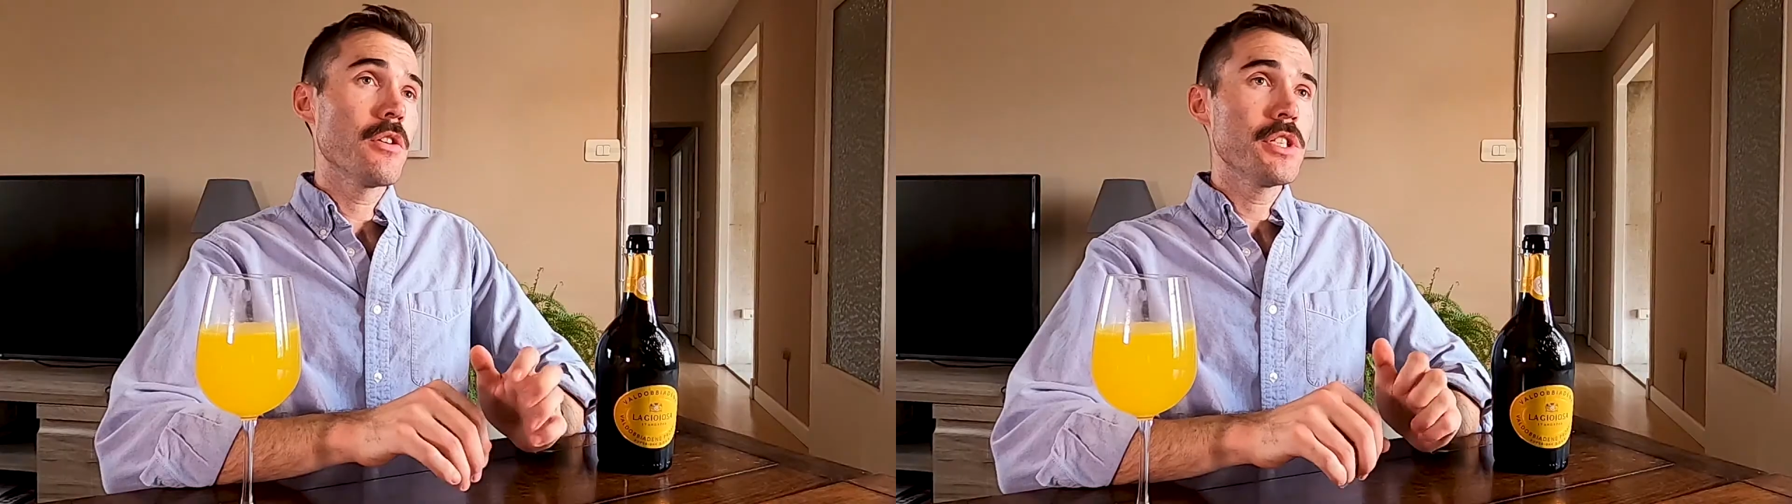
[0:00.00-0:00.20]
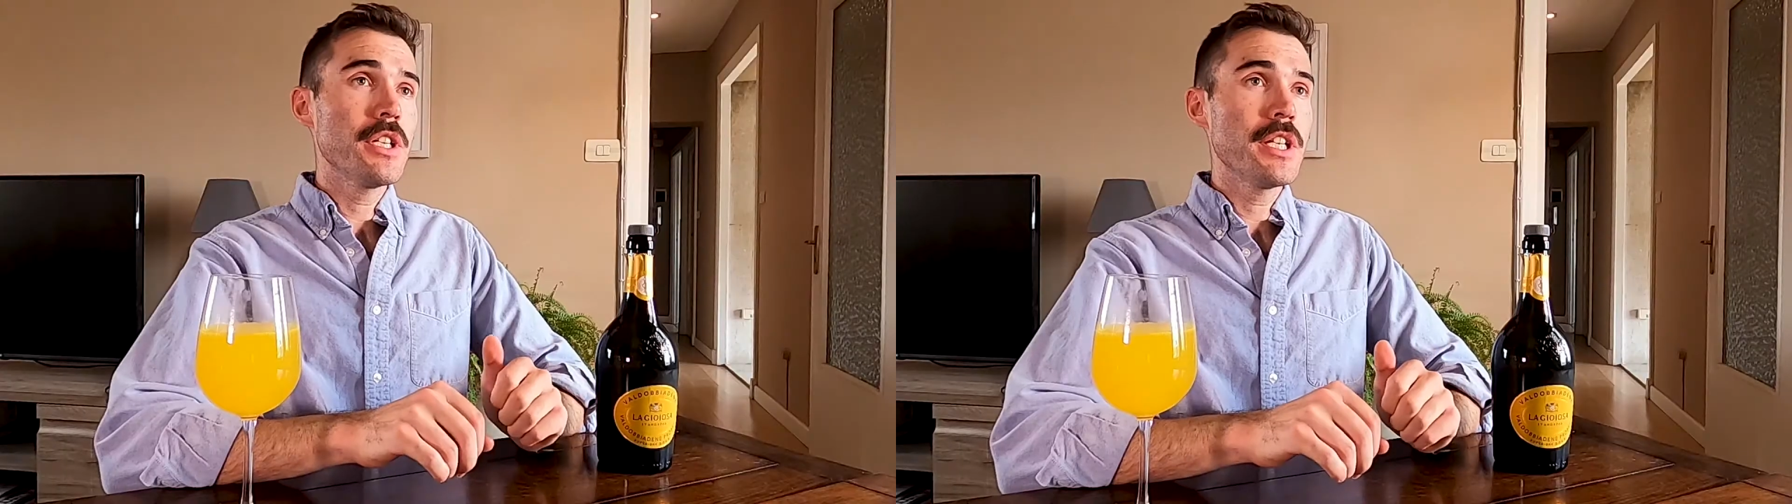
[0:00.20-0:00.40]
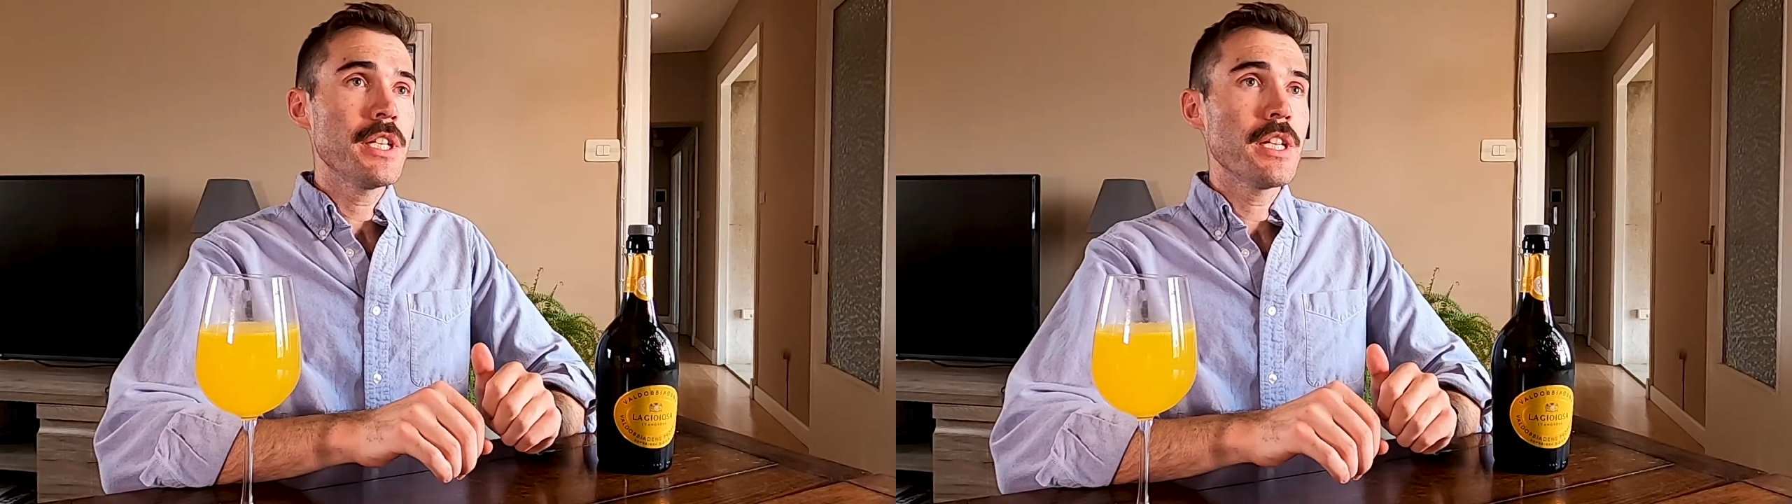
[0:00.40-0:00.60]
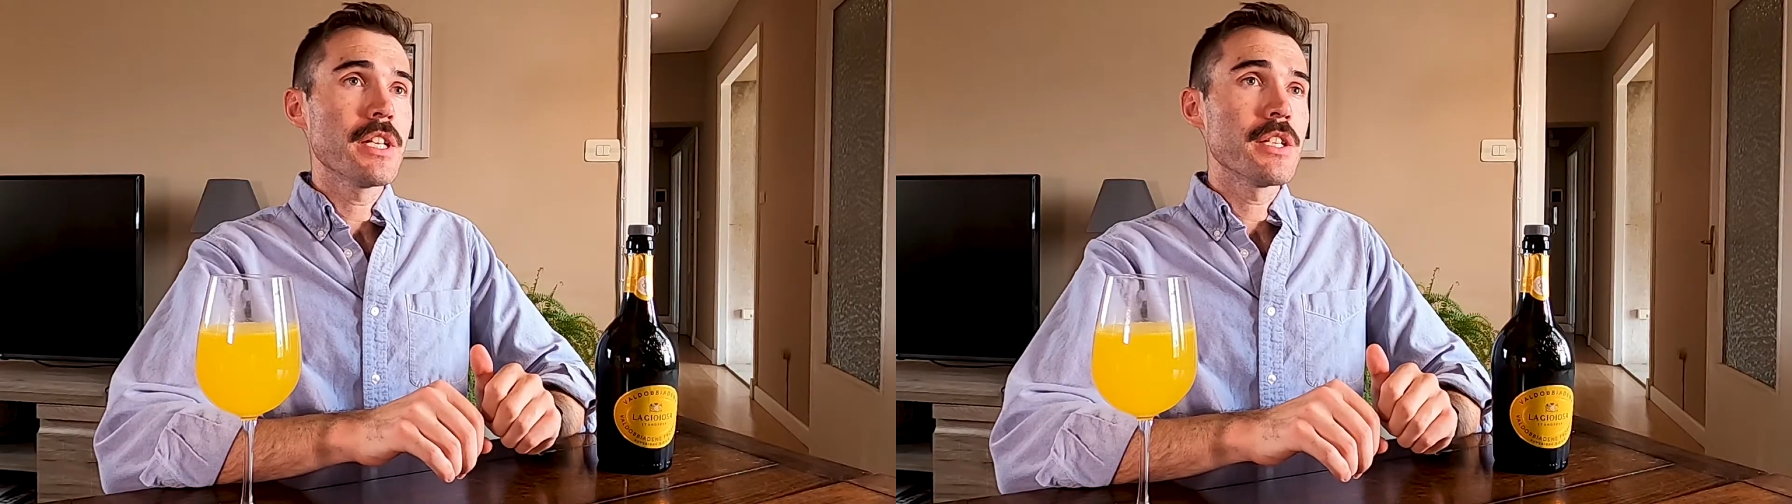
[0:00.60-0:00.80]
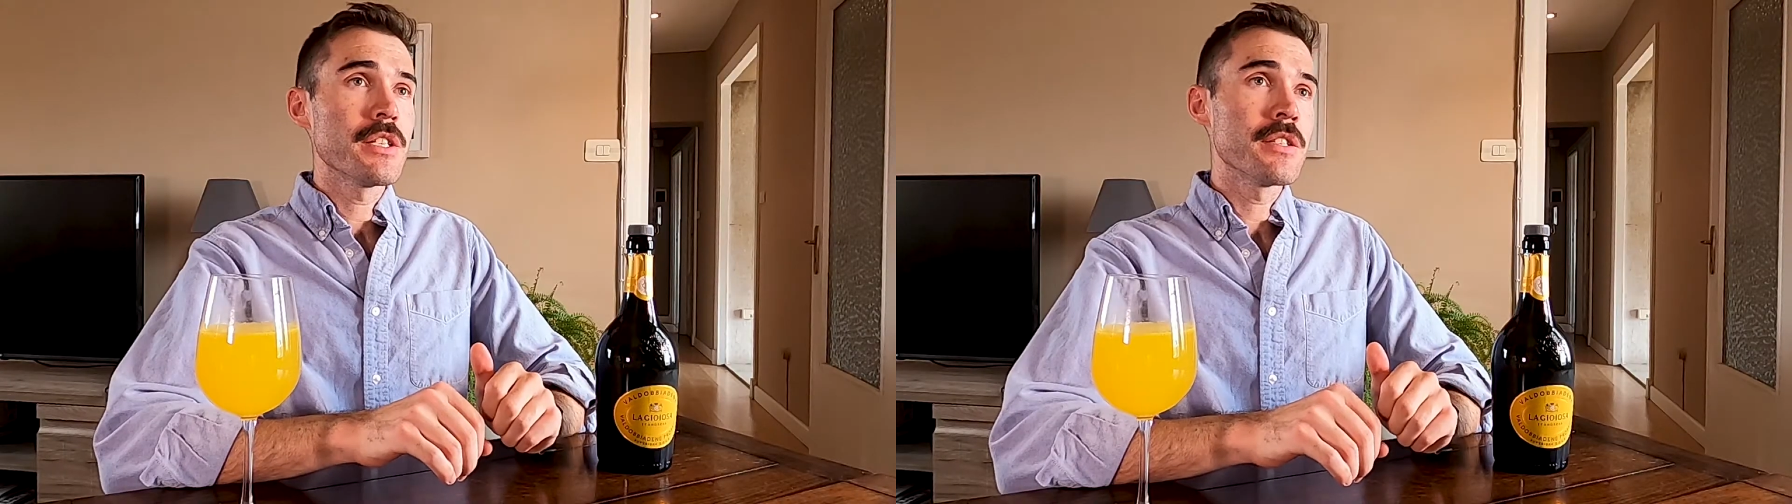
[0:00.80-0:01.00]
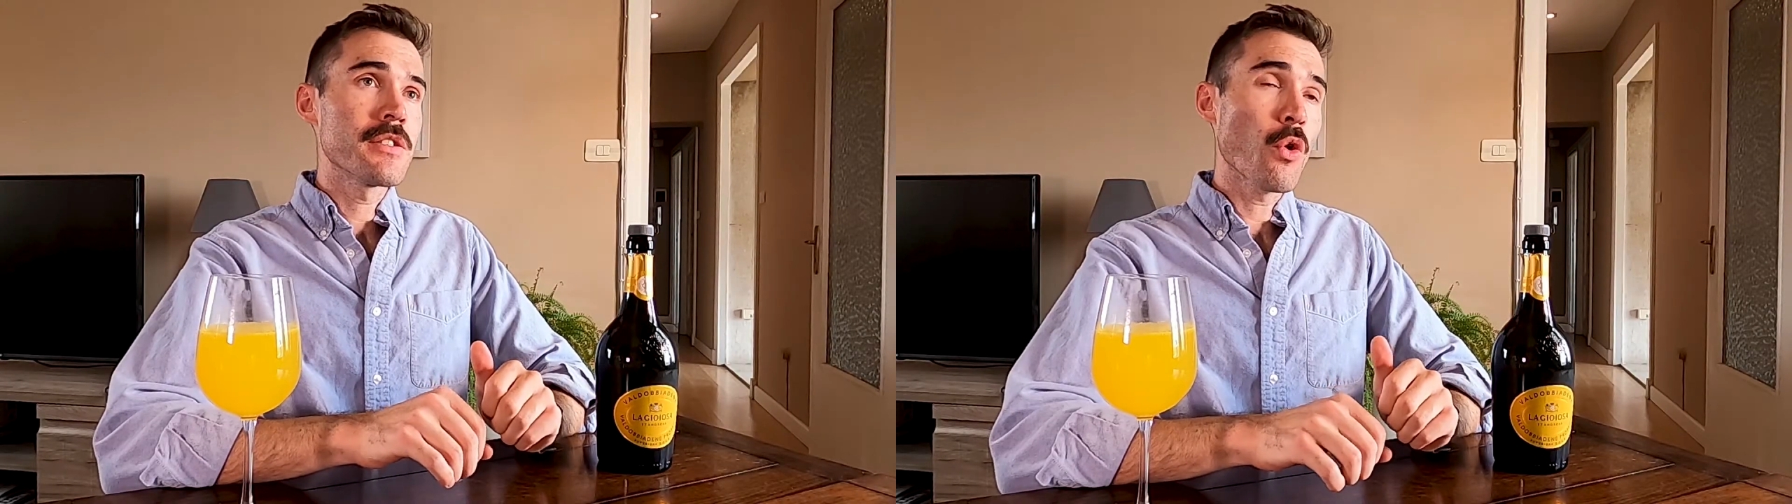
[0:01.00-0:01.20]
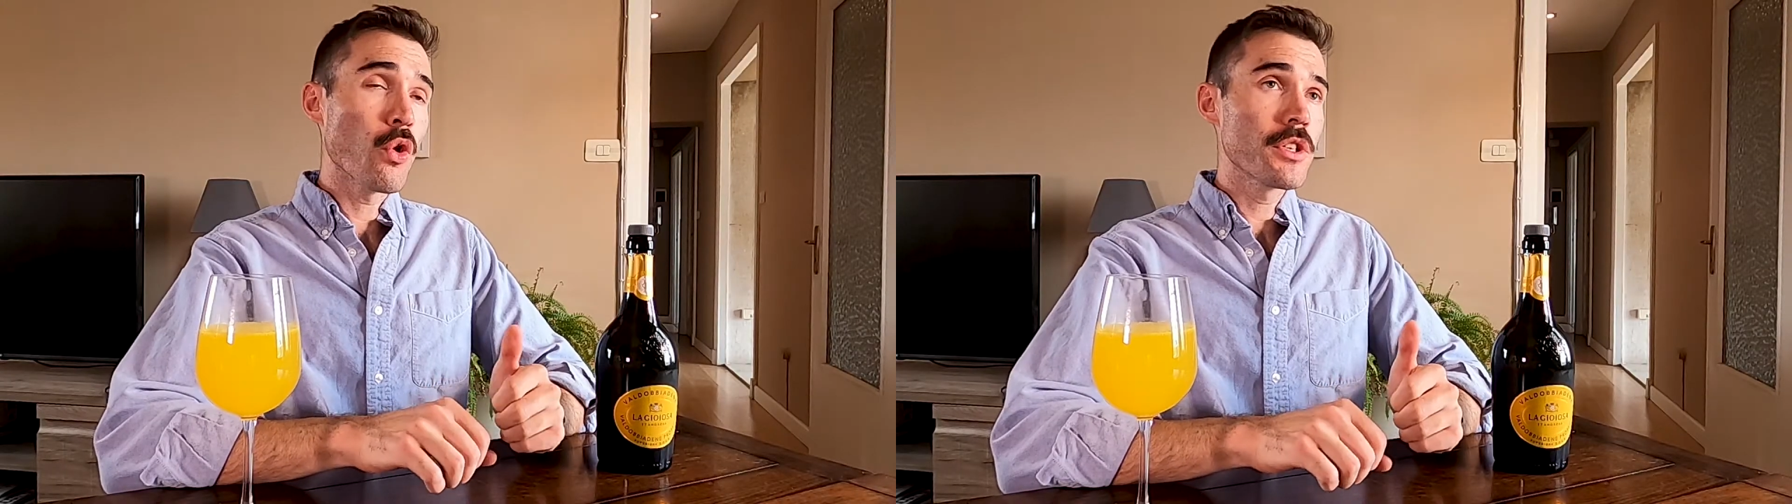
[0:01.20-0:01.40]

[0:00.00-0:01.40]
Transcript: All you need is